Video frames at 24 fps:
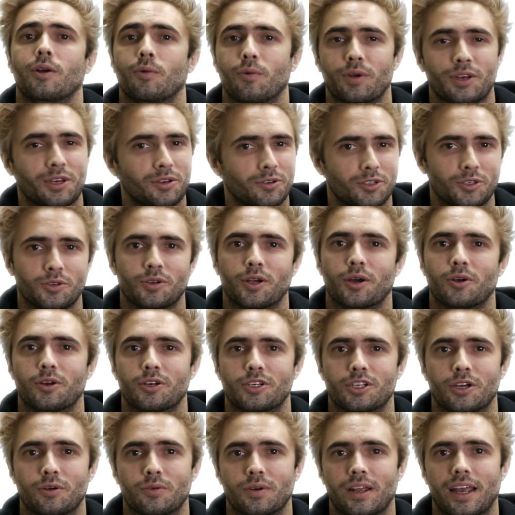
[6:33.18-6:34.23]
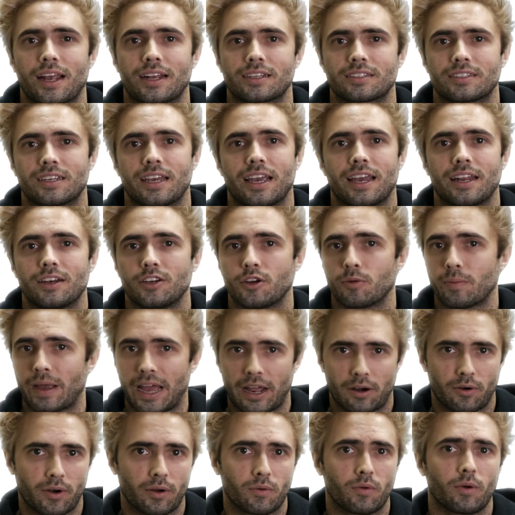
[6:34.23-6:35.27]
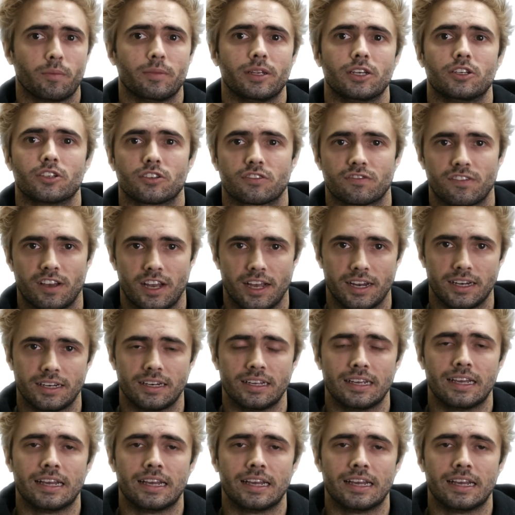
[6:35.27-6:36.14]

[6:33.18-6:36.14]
when you do go to tow next and your battery will be just fine.